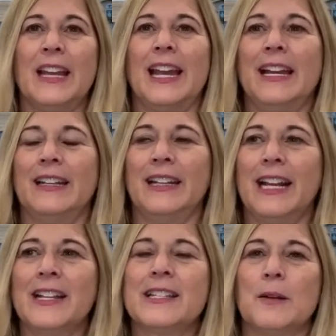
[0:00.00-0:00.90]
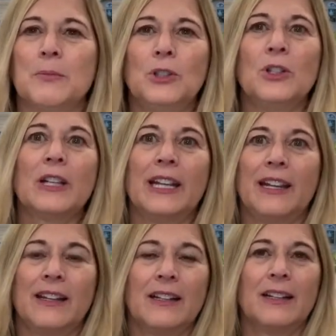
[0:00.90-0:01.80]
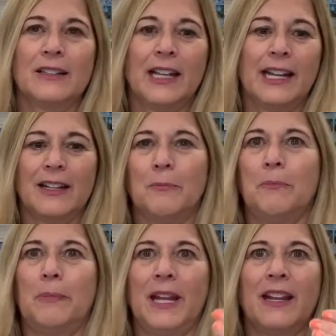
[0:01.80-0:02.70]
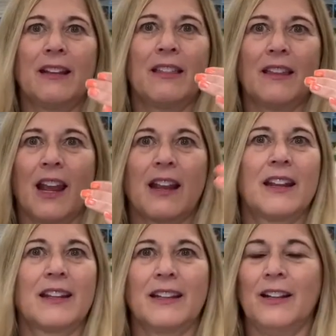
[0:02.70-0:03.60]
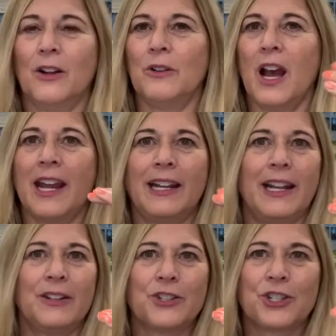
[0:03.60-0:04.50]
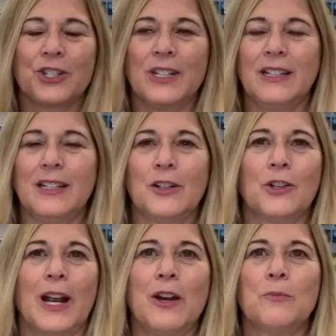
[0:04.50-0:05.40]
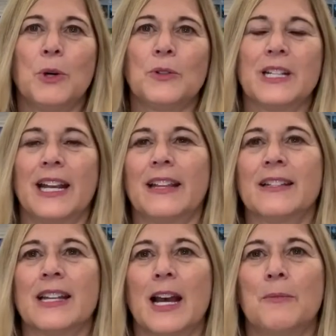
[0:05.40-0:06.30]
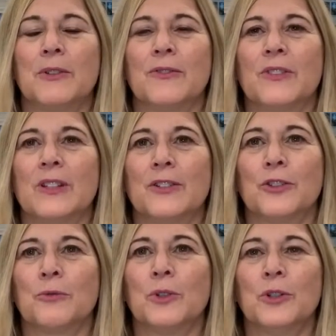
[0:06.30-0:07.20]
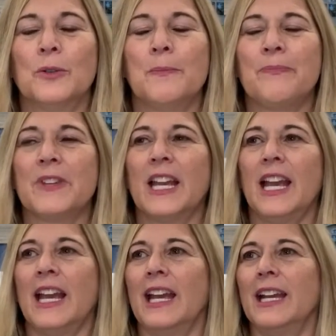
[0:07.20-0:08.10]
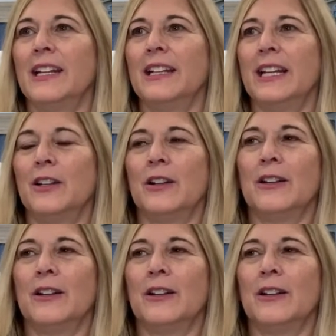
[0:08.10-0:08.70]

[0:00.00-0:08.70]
and it ends up looking like a big, thick, 9-inch crown molding at the top of the room. And it